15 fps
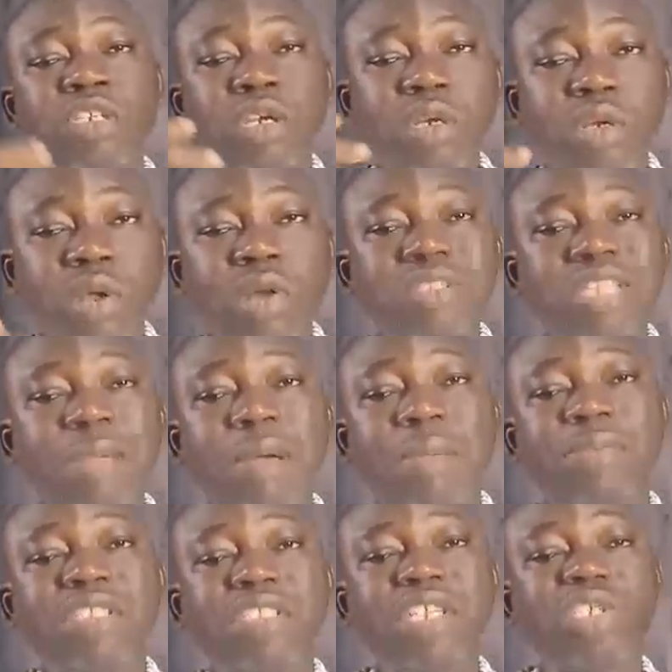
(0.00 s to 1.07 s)
long-term
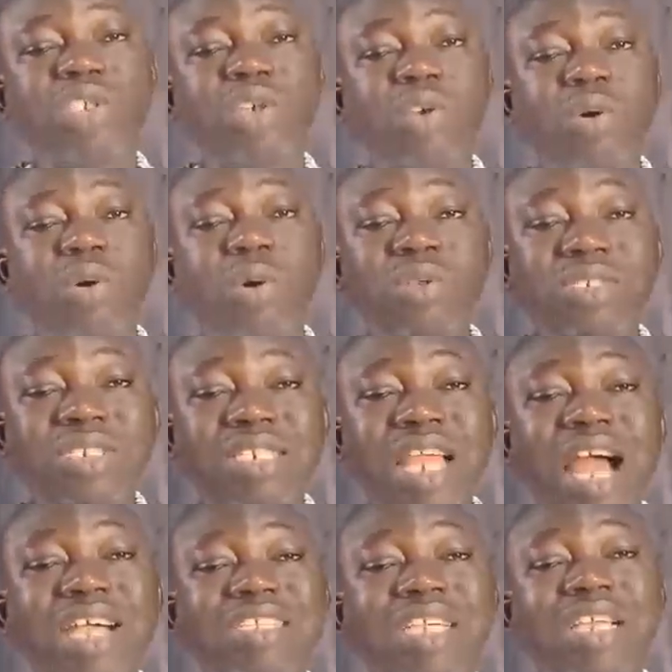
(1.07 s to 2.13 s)
appreciation, or
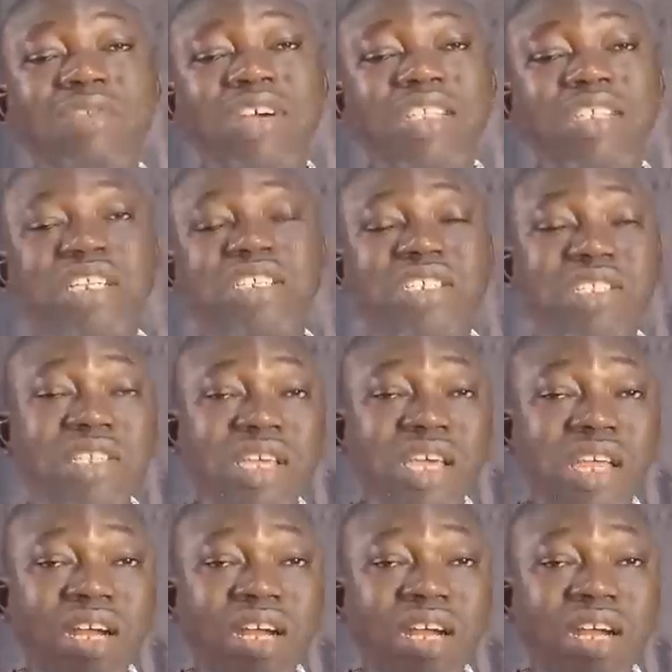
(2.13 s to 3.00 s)
tax advantages,